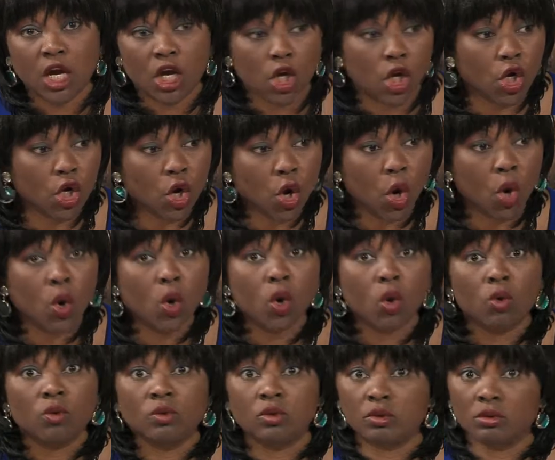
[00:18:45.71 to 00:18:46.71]
You know,
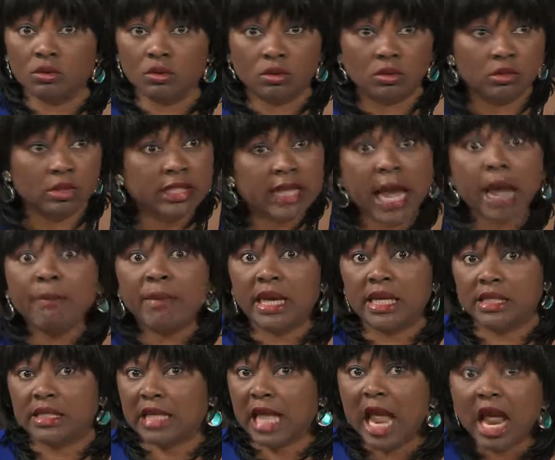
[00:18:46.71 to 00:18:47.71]
name
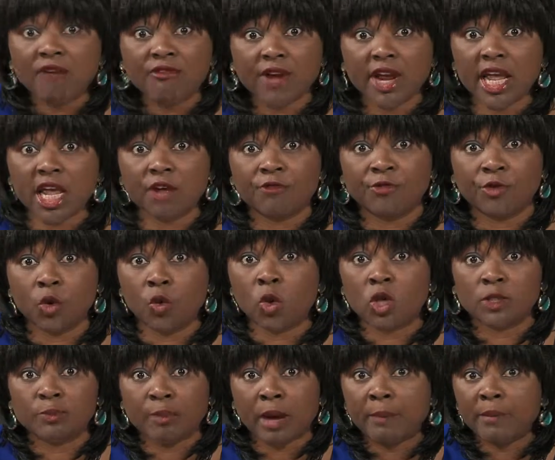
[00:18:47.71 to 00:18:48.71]
it every evil
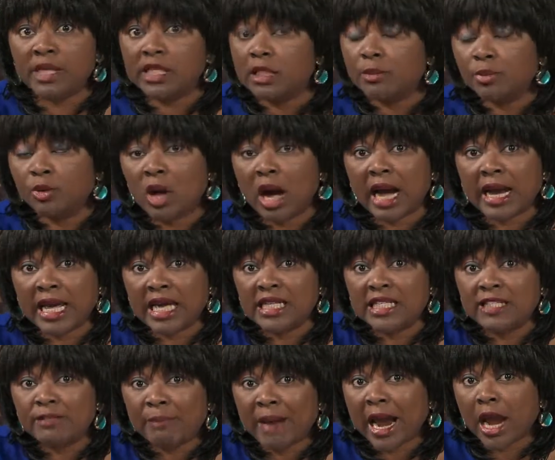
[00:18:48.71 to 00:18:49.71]
was permissible
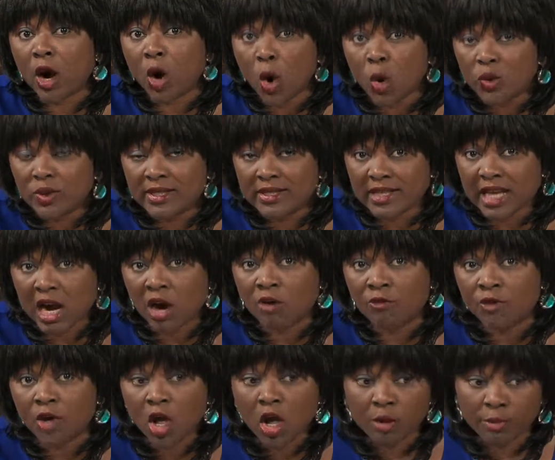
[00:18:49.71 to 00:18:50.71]
against my old
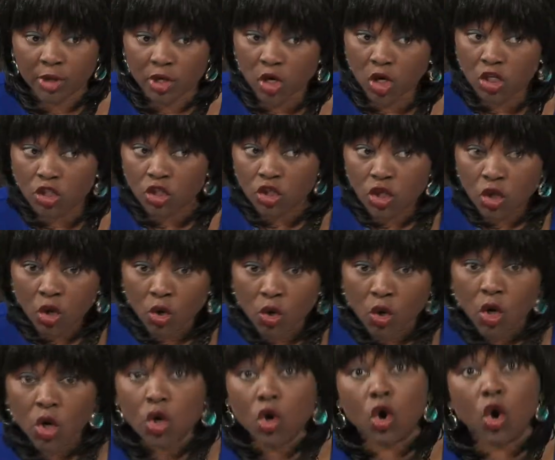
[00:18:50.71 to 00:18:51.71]
self because you know
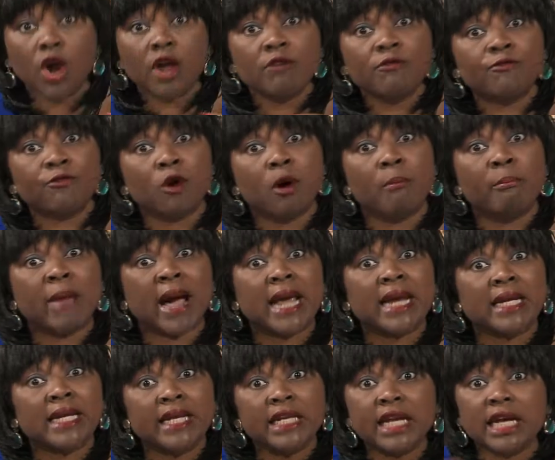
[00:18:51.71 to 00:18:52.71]
going from my
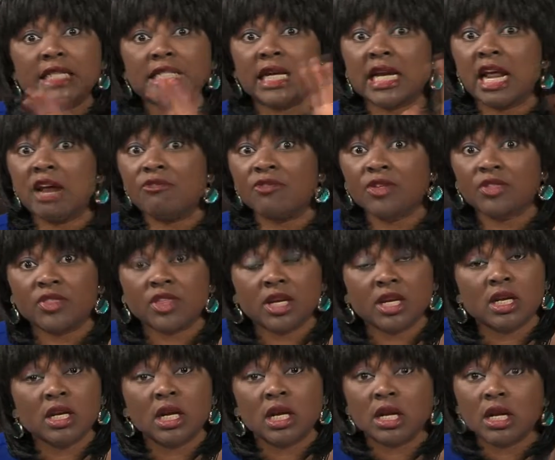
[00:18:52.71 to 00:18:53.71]
lineage and
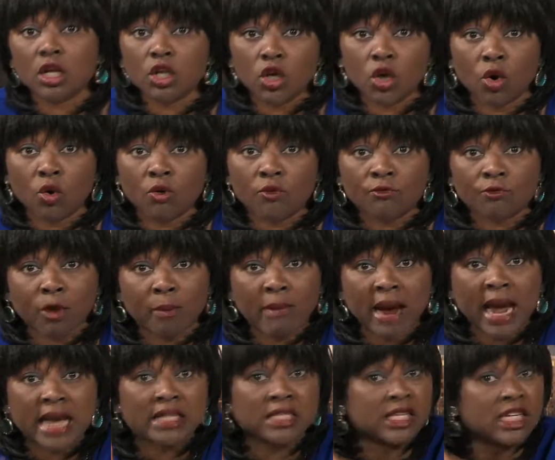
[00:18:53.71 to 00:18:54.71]
everything you know from
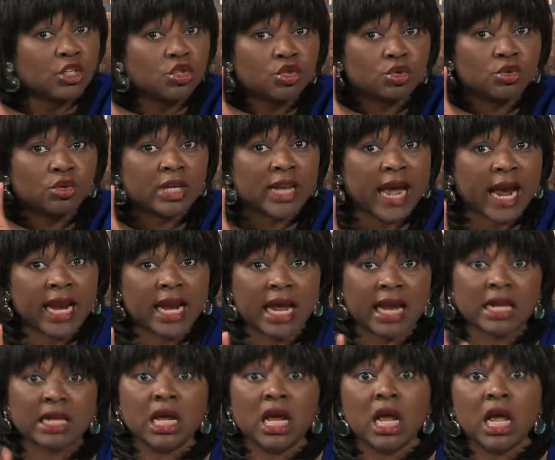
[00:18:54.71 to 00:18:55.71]
my ancestral line
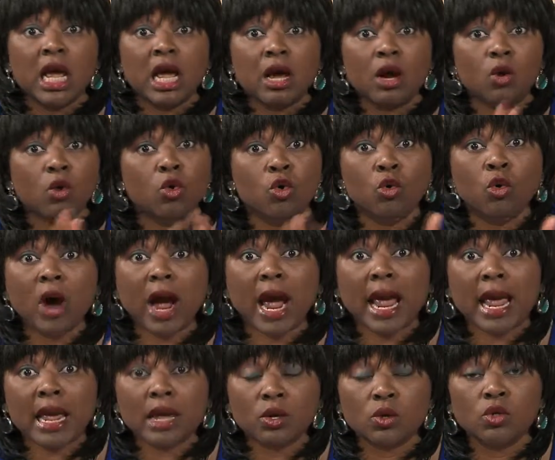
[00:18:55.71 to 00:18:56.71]
and who
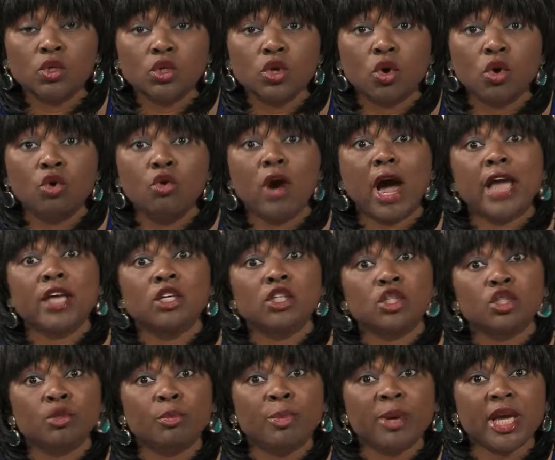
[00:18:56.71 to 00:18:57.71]
i you know who i
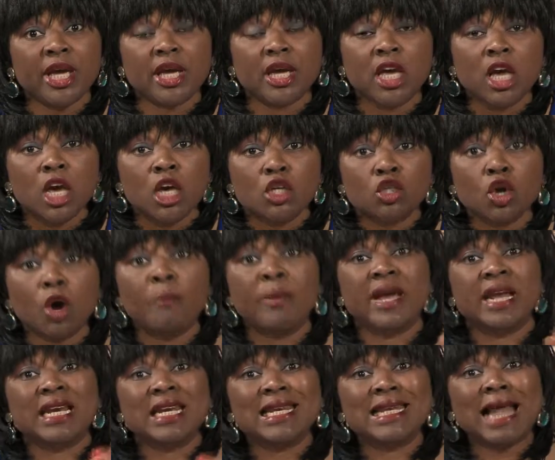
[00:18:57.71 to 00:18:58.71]
used to be so
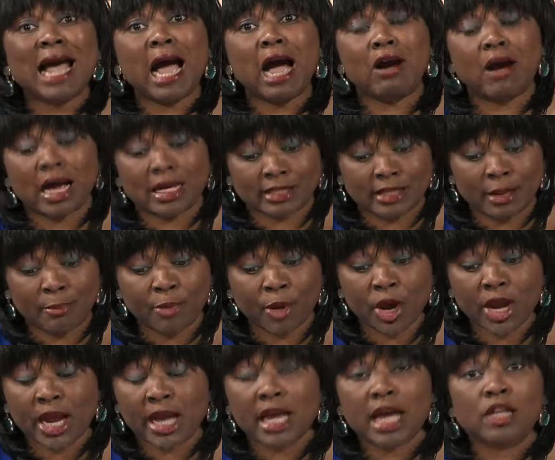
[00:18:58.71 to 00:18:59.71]
but now as a
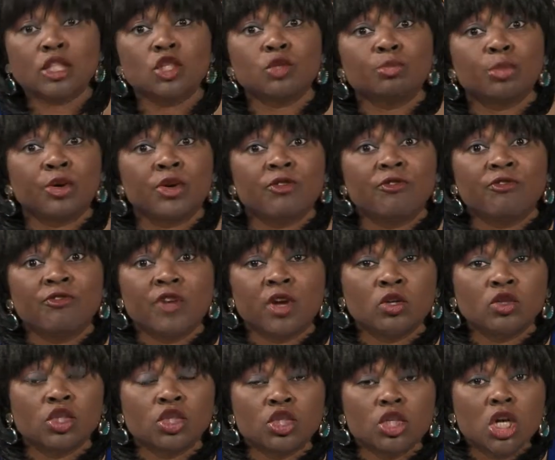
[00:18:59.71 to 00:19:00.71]
born again spirit
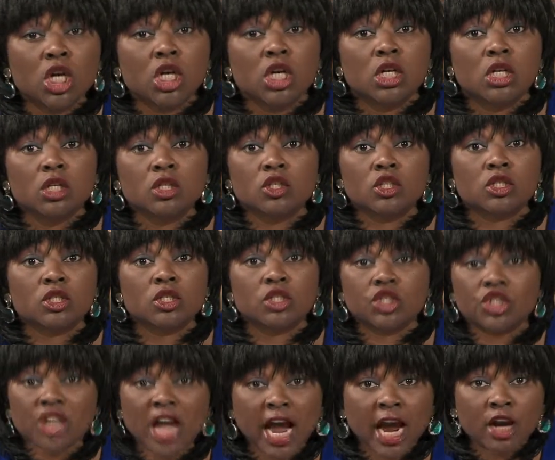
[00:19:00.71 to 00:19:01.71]
filled
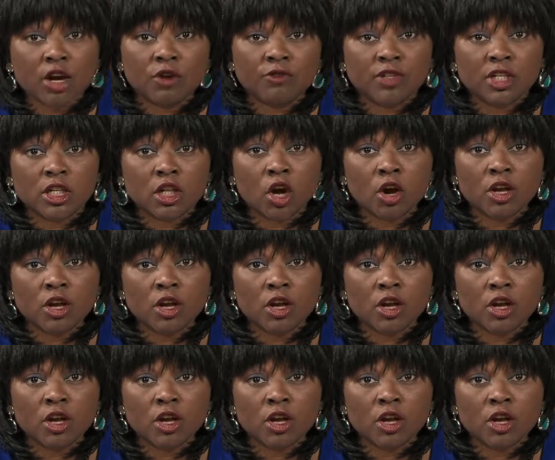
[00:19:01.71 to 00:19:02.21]
child of the